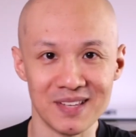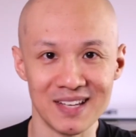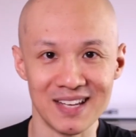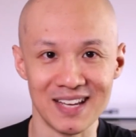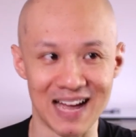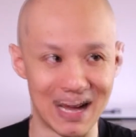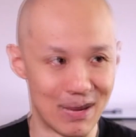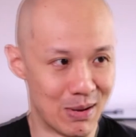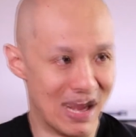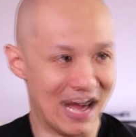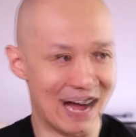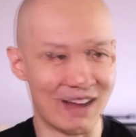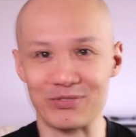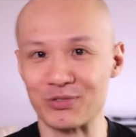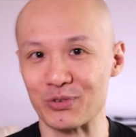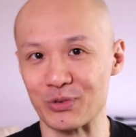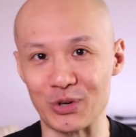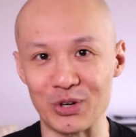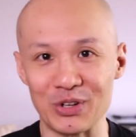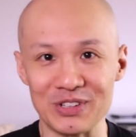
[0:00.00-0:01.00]
And
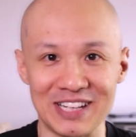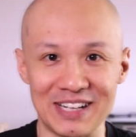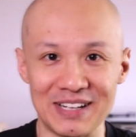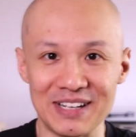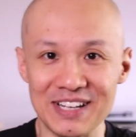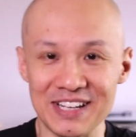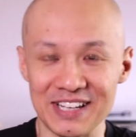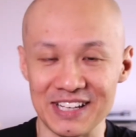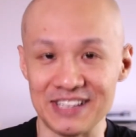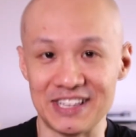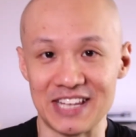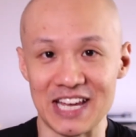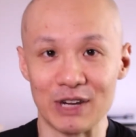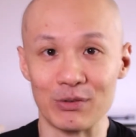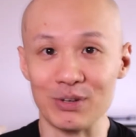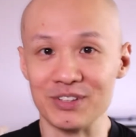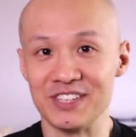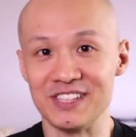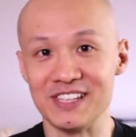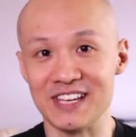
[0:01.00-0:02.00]
after all,
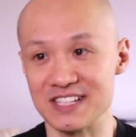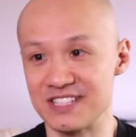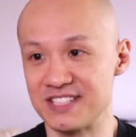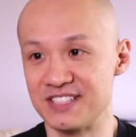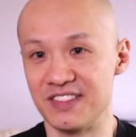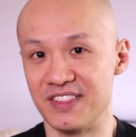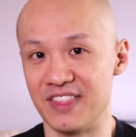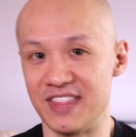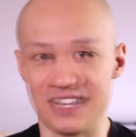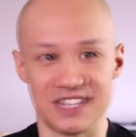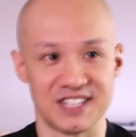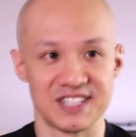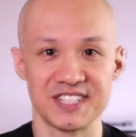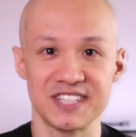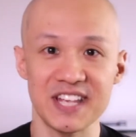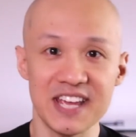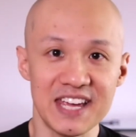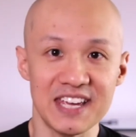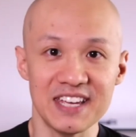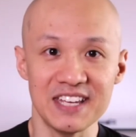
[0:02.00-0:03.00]
integrity, as they
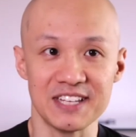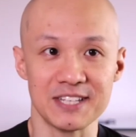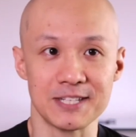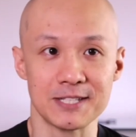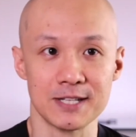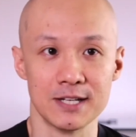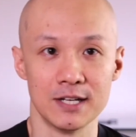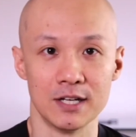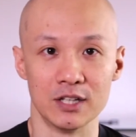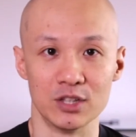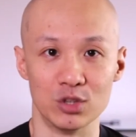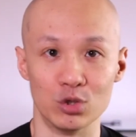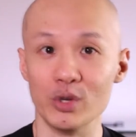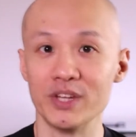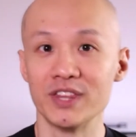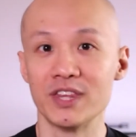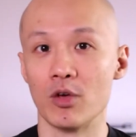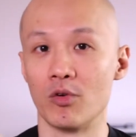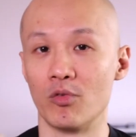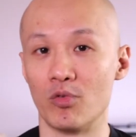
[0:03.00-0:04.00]
say, is
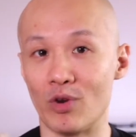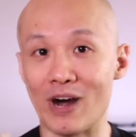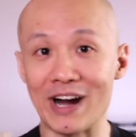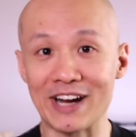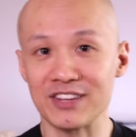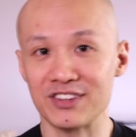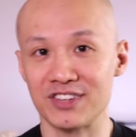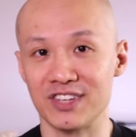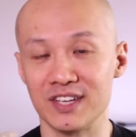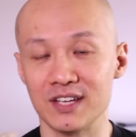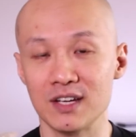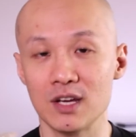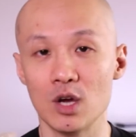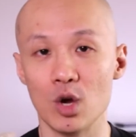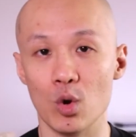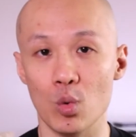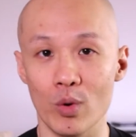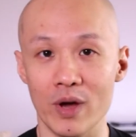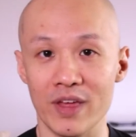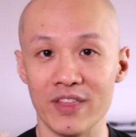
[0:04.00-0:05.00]
doing the right
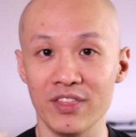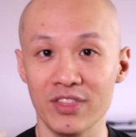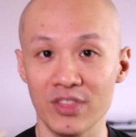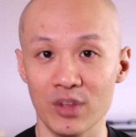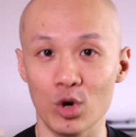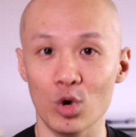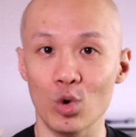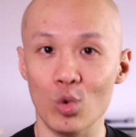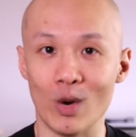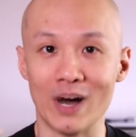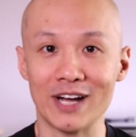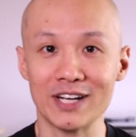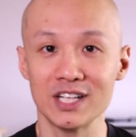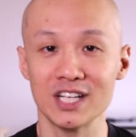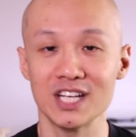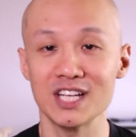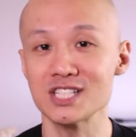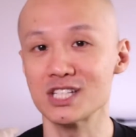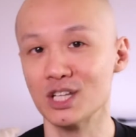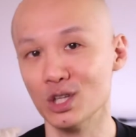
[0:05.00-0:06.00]
thing when no
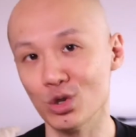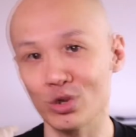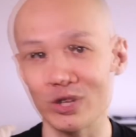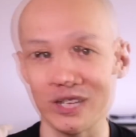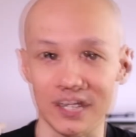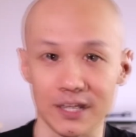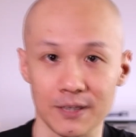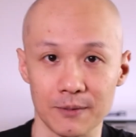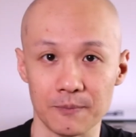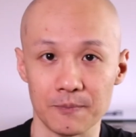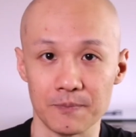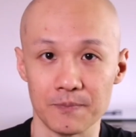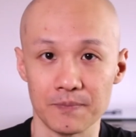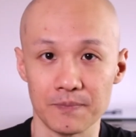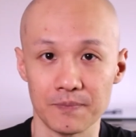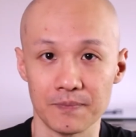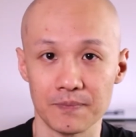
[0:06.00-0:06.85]
one is looking.